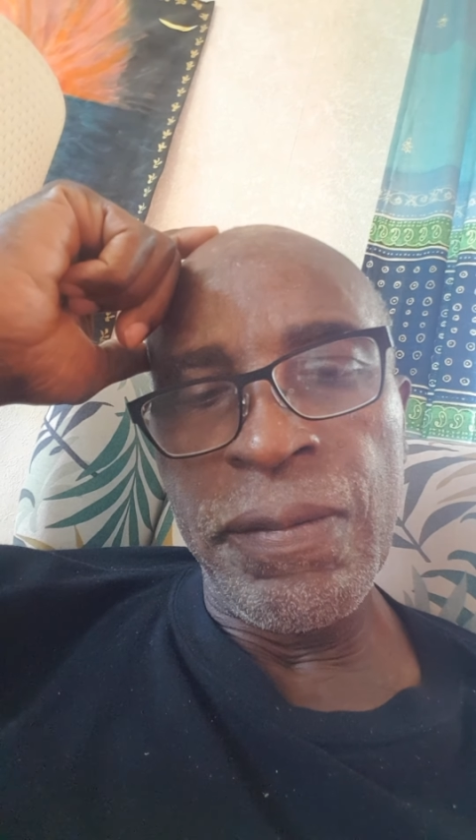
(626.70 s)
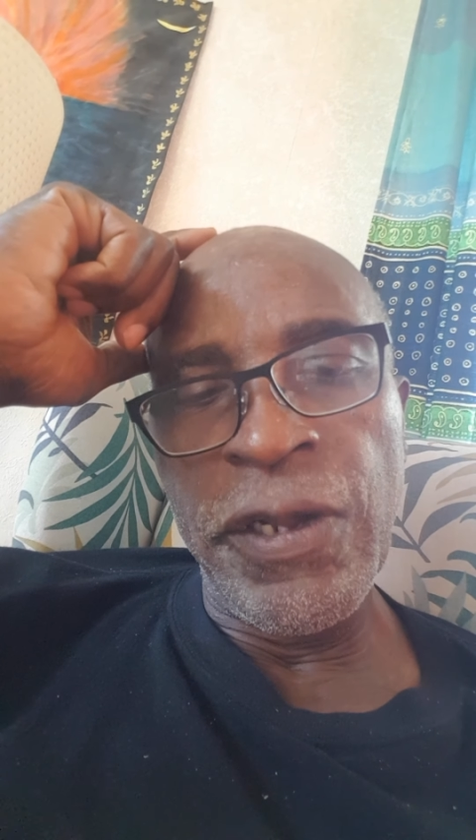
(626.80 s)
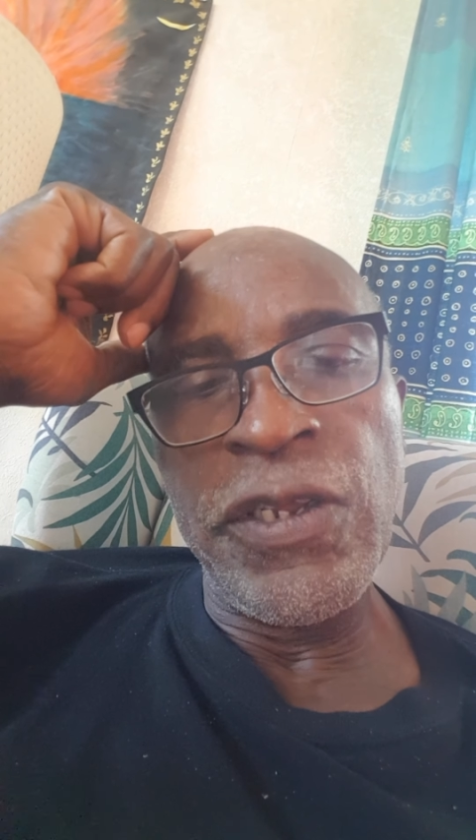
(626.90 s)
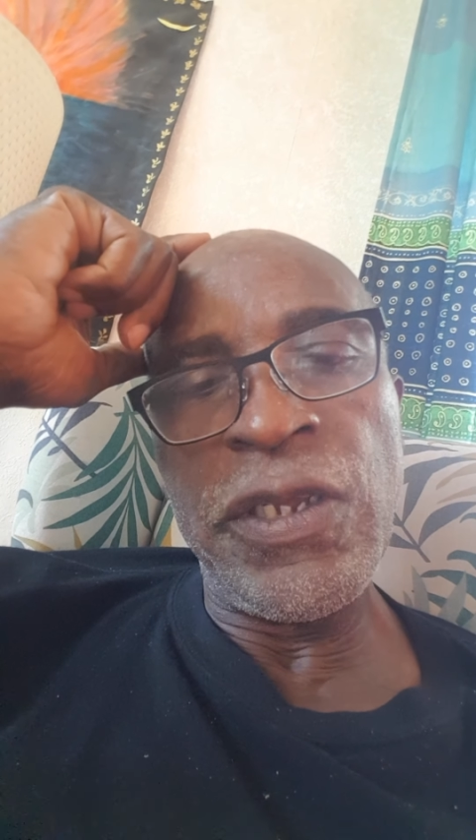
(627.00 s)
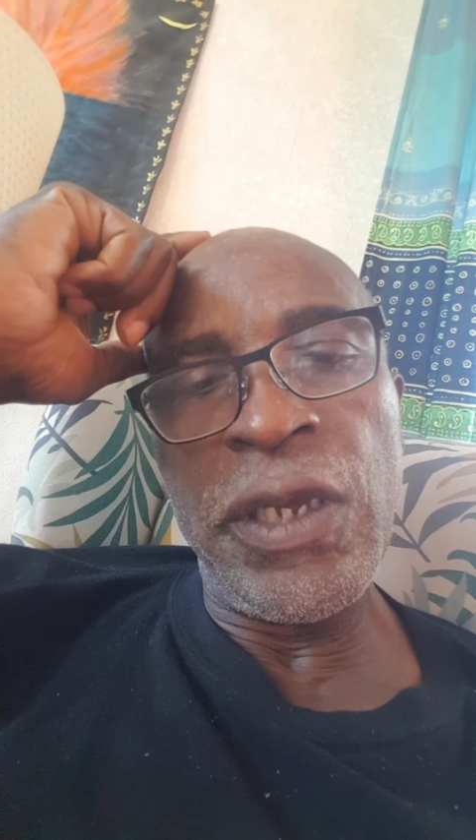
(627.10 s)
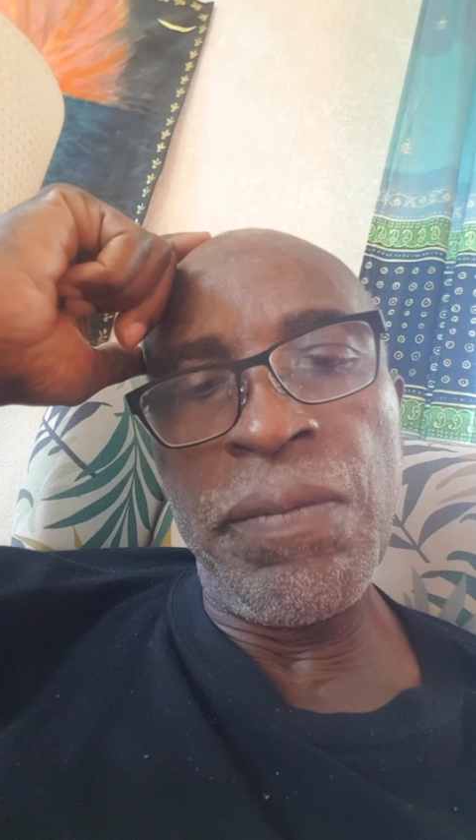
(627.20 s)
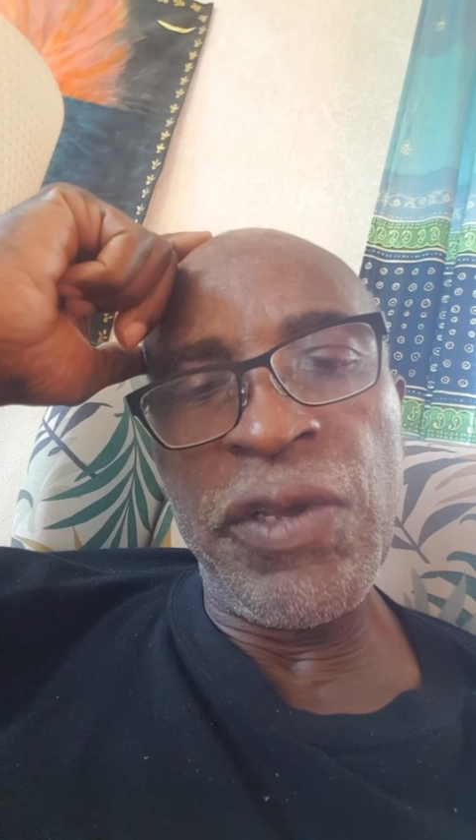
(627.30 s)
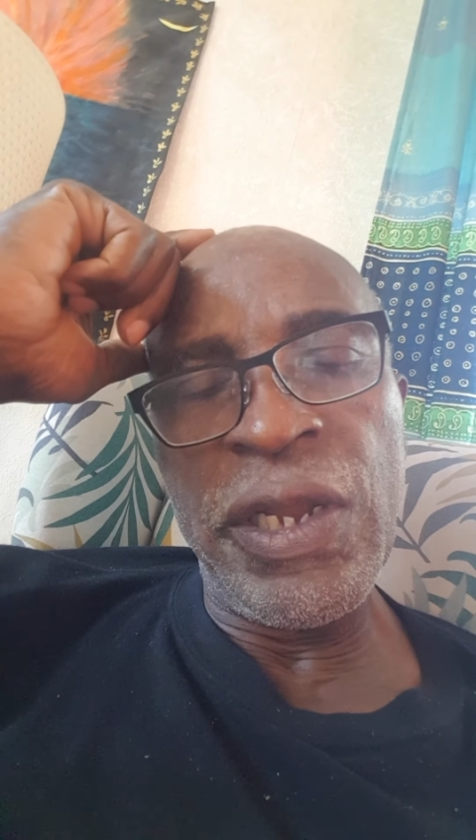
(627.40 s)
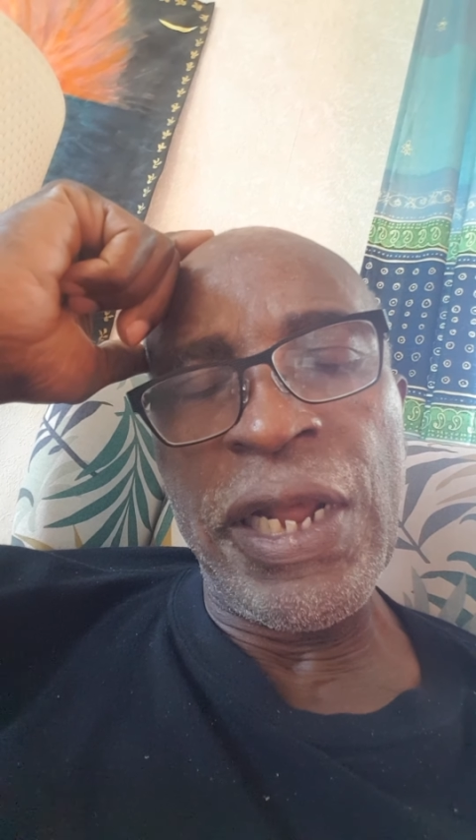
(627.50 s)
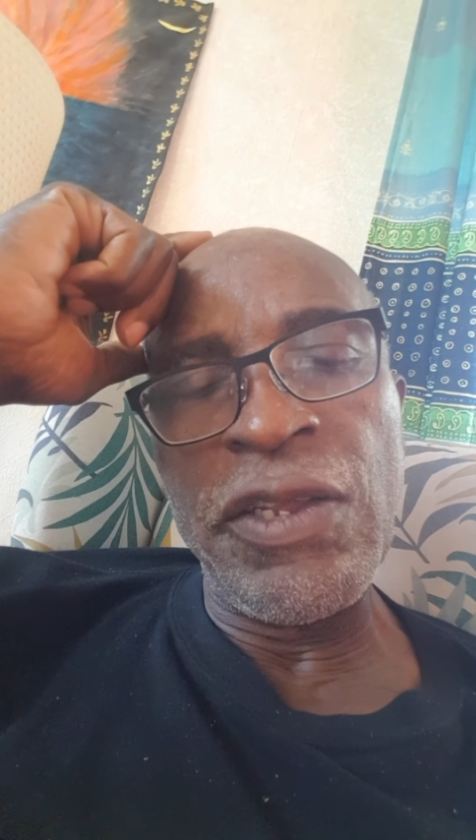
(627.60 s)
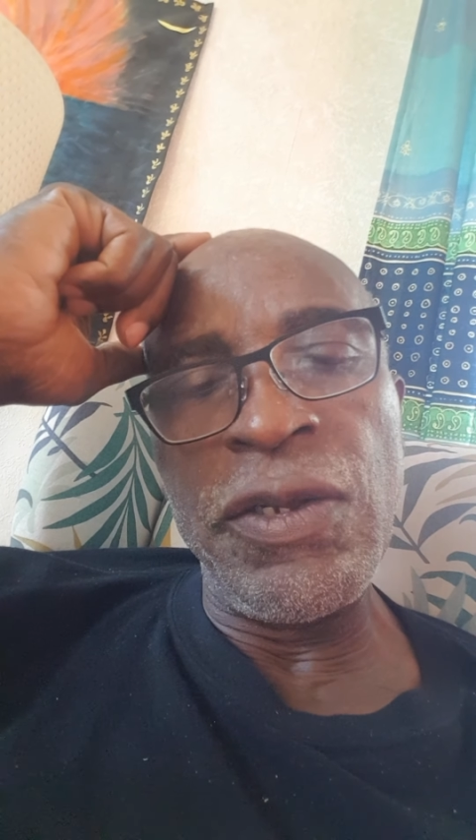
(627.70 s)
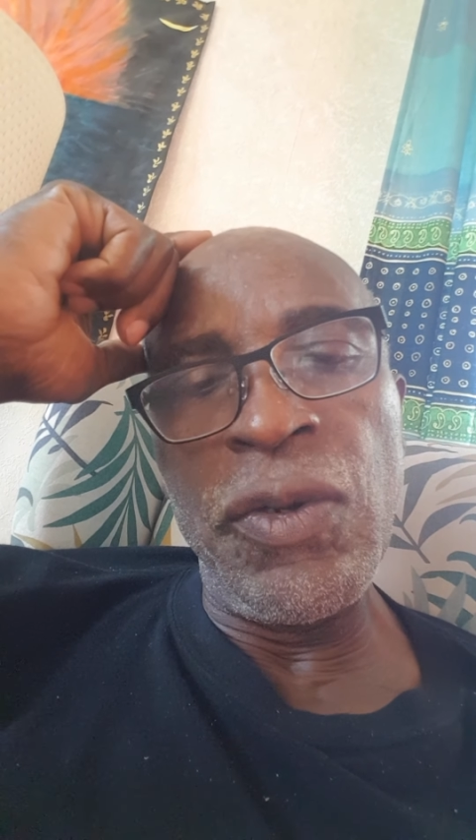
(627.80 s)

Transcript: But the same thing that you're